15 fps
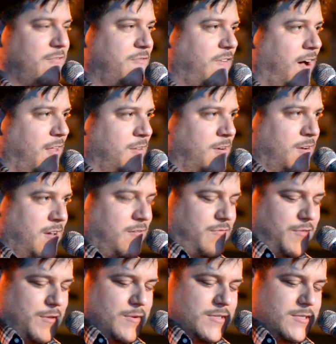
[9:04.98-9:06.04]
father
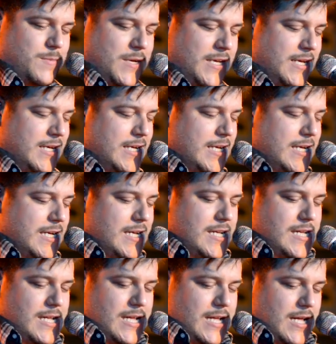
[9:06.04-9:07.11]
influenced me.
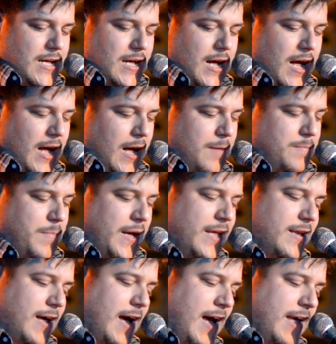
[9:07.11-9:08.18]

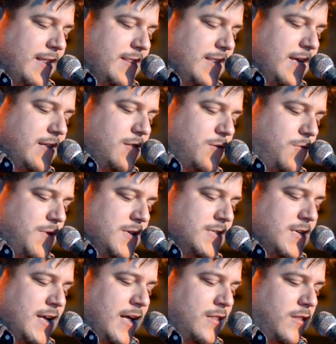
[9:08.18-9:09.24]
But I think the
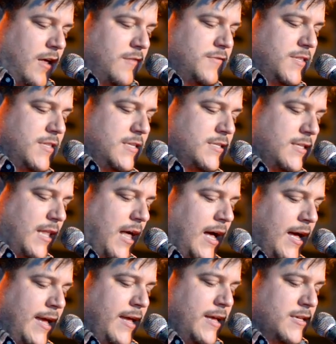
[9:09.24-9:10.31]
reason I loved this
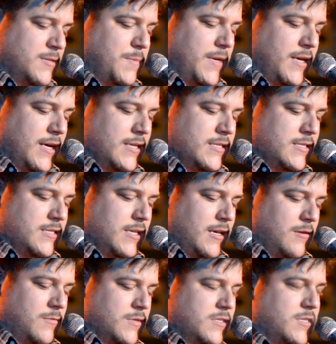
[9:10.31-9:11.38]
lie is because
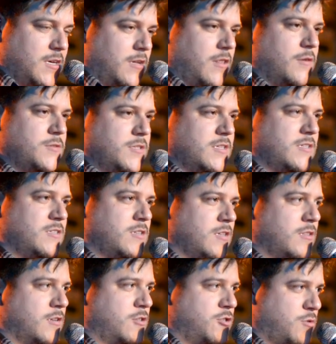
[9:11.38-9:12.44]
it was the closest to
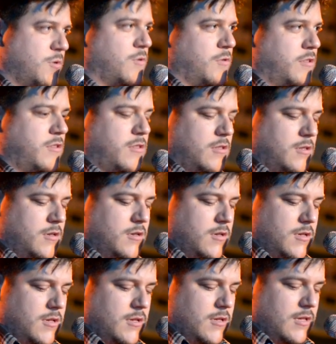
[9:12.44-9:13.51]
the truth.
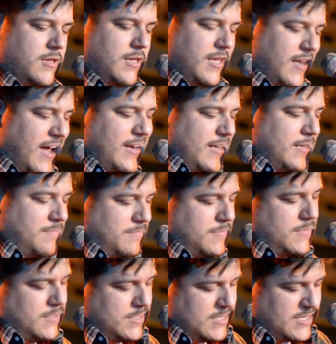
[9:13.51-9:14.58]
Not in
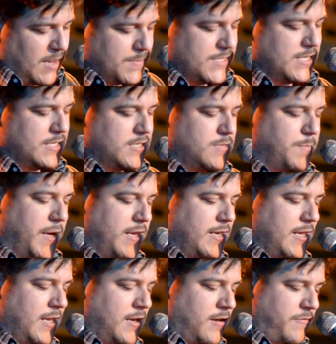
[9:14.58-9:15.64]
substance, but
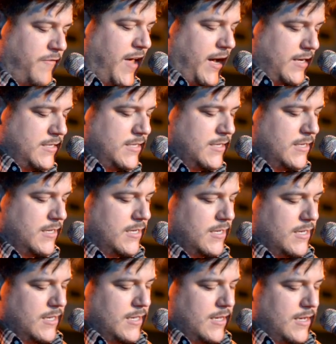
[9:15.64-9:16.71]
in effect.
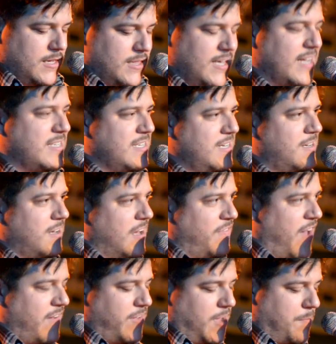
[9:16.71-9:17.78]
The idea of
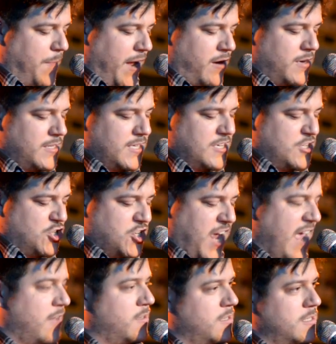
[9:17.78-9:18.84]
having a parent in
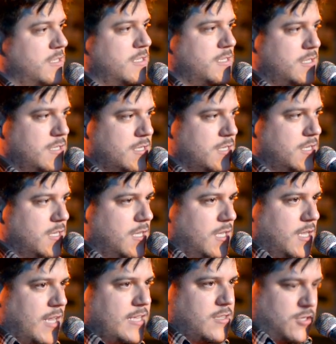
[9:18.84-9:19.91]
jail,
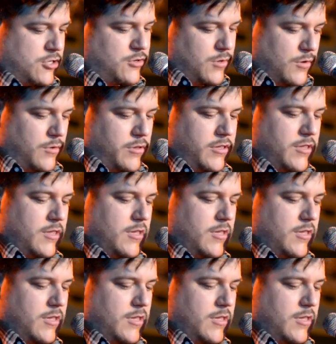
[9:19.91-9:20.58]
like the truth,